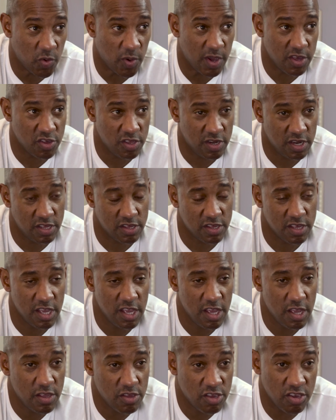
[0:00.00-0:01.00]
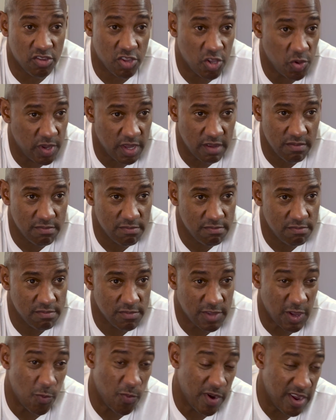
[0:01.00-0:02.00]
question is, just do it.
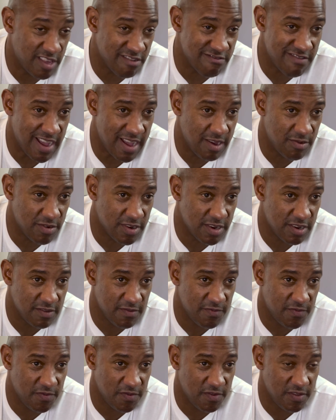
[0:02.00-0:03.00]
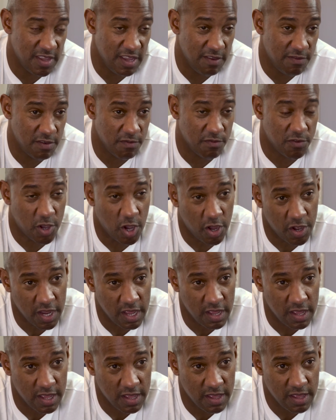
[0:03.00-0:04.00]
Don't wait around. If you've got
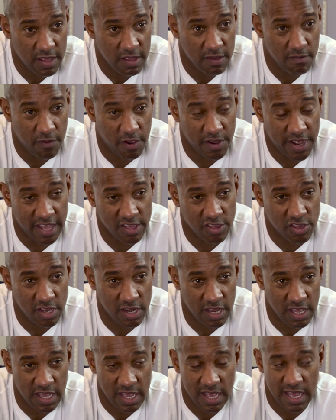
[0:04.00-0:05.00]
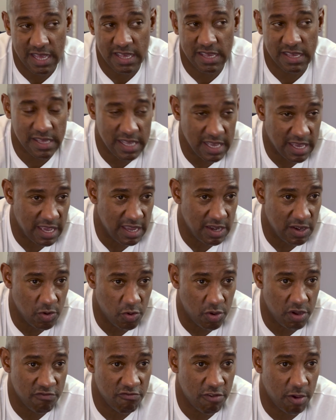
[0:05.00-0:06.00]
it financially, stick in Nordoff